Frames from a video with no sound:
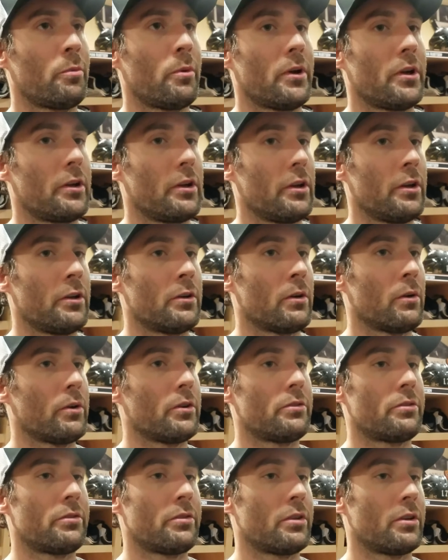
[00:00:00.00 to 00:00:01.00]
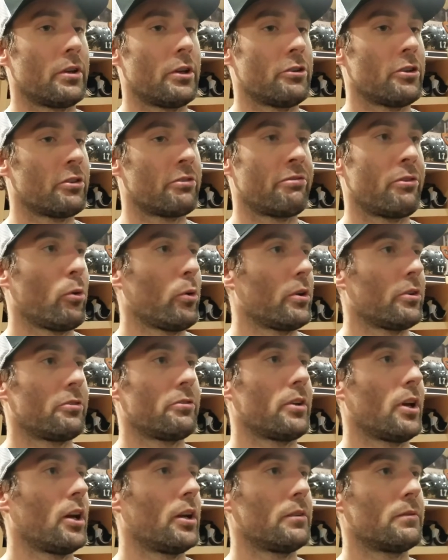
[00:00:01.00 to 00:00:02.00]
part, you're always you're just
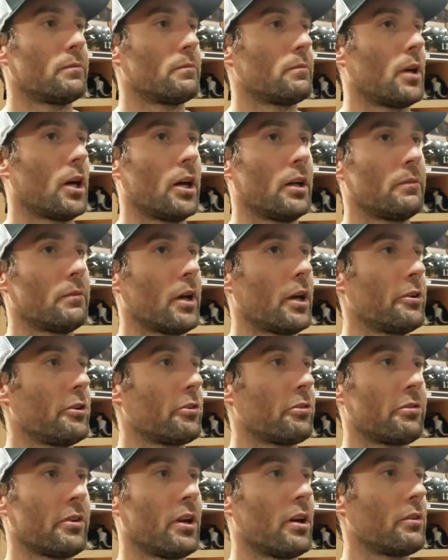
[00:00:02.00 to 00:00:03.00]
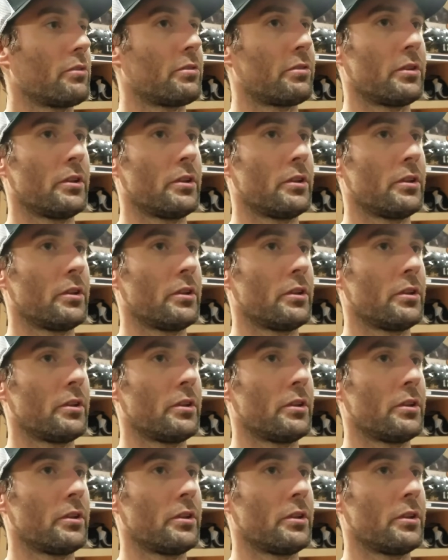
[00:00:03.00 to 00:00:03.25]
focused on on, on yourselves.